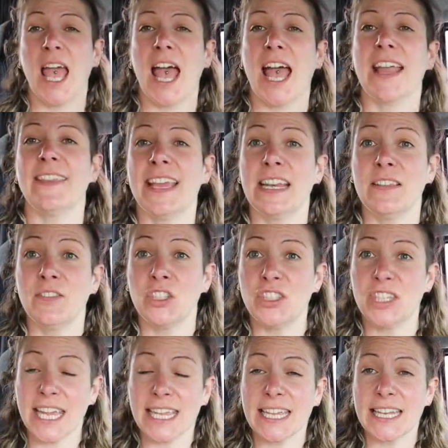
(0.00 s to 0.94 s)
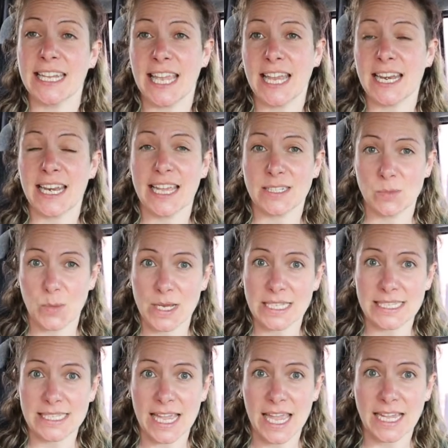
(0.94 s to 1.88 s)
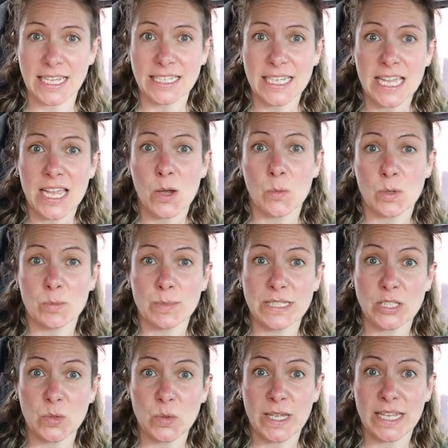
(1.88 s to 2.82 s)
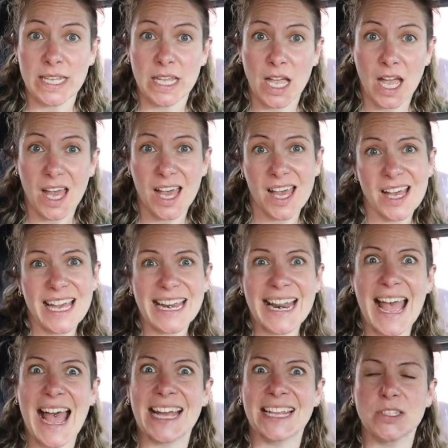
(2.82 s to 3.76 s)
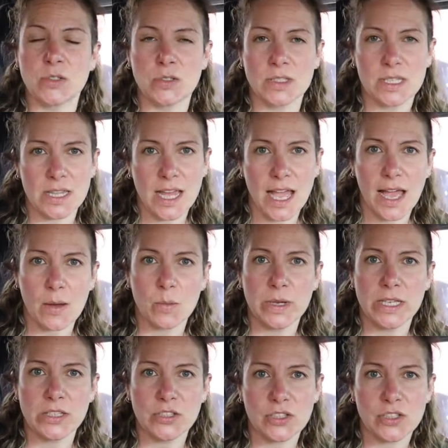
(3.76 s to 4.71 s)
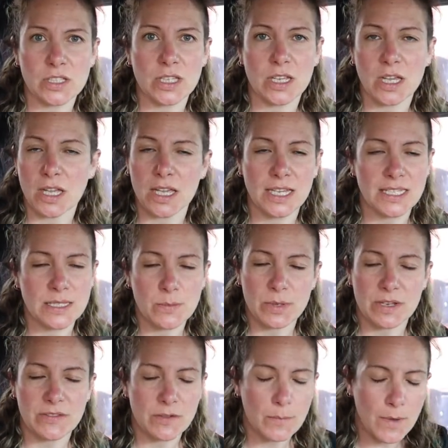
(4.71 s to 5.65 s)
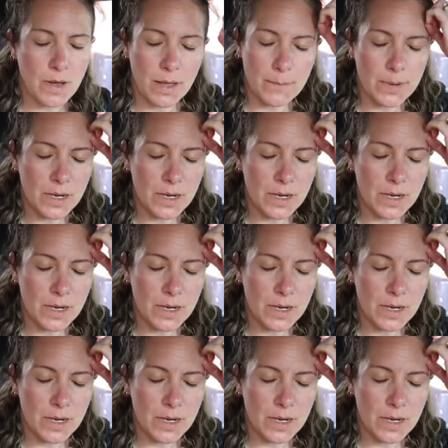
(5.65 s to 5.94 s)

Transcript: and then if you check in again next Wednesday, we'll be doing an add-on to that, which is a bit of a mind